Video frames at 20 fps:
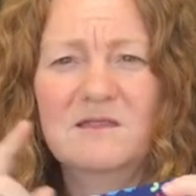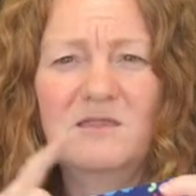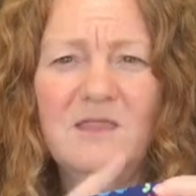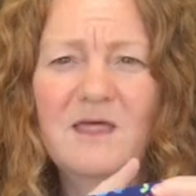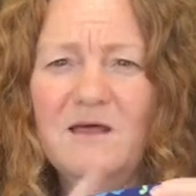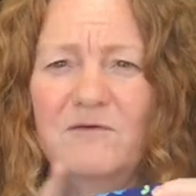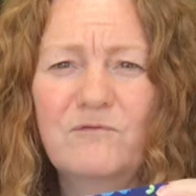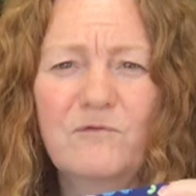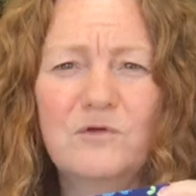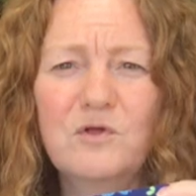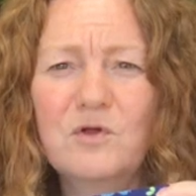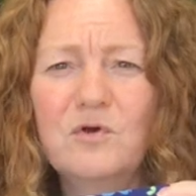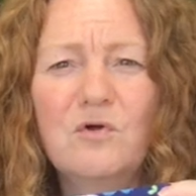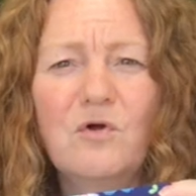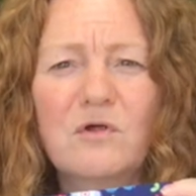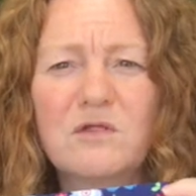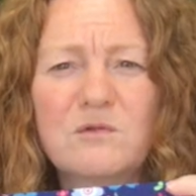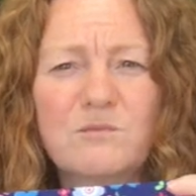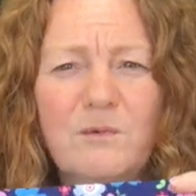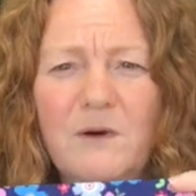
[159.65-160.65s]
and therefore you're
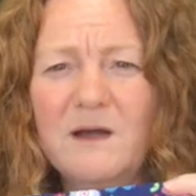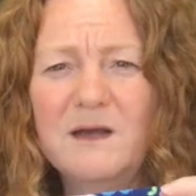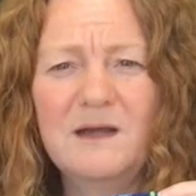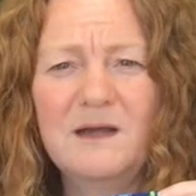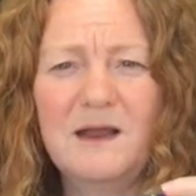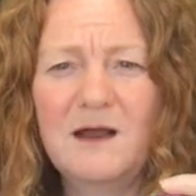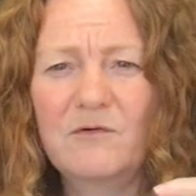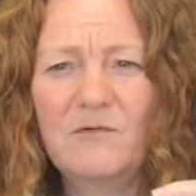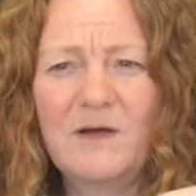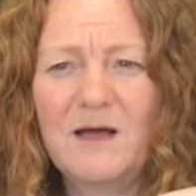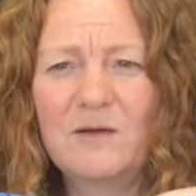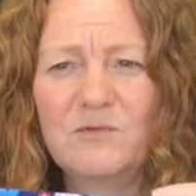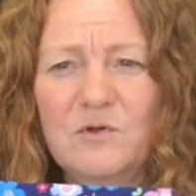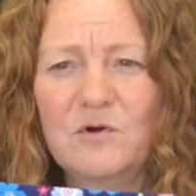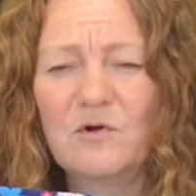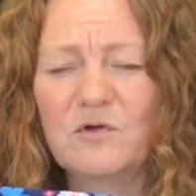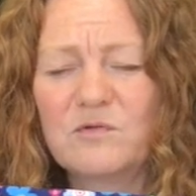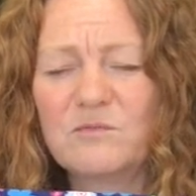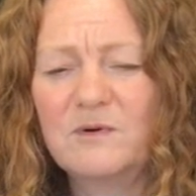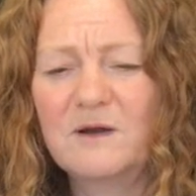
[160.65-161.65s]
not spreading it around, you're
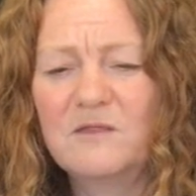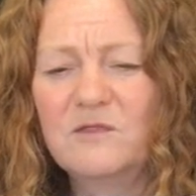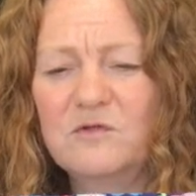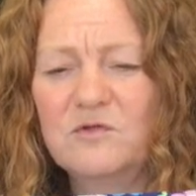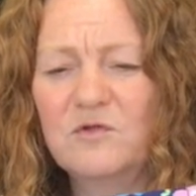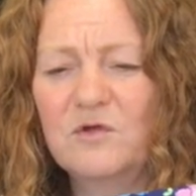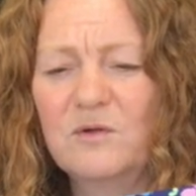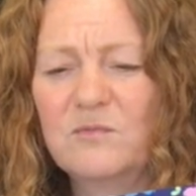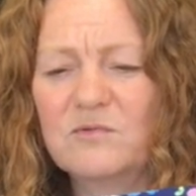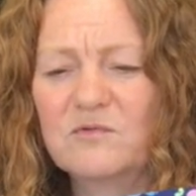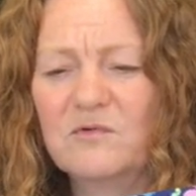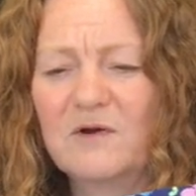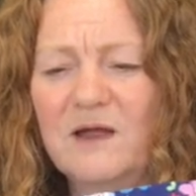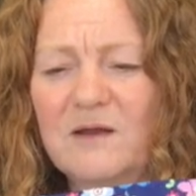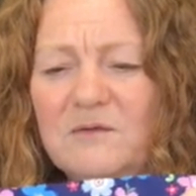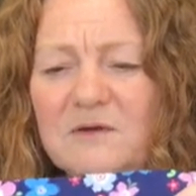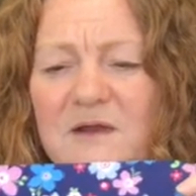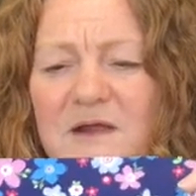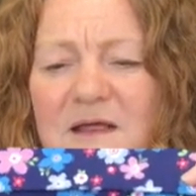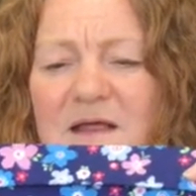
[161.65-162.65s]
not spreading the germs around.